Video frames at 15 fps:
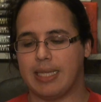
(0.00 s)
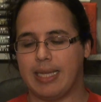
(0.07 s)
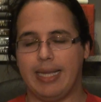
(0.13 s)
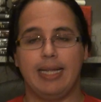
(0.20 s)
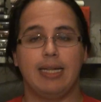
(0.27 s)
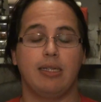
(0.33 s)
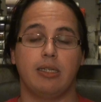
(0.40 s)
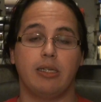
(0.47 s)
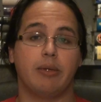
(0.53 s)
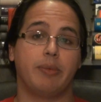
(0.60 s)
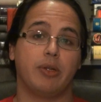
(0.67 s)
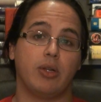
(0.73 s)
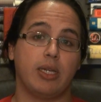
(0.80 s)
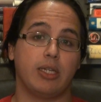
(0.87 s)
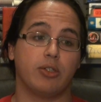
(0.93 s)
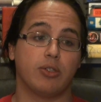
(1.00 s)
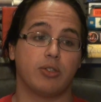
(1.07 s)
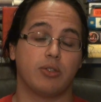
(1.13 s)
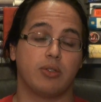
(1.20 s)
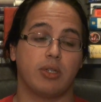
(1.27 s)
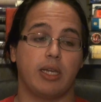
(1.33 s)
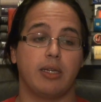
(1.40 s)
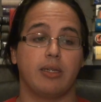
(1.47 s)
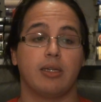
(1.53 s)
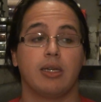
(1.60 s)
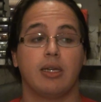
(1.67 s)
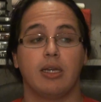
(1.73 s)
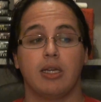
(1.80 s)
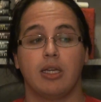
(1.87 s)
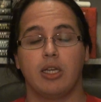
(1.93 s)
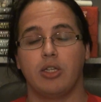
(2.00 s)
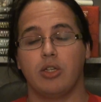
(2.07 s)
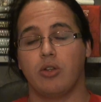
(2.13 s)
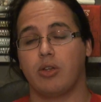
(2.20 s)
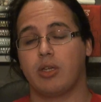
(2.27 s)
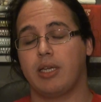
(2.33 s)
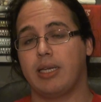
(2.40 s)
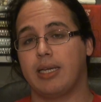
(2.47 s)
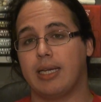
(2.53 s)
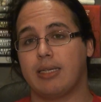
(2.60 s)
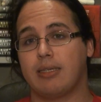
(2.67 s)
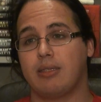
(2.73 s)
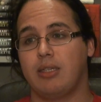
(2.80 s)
England in the Middle Ages, say, you're looking at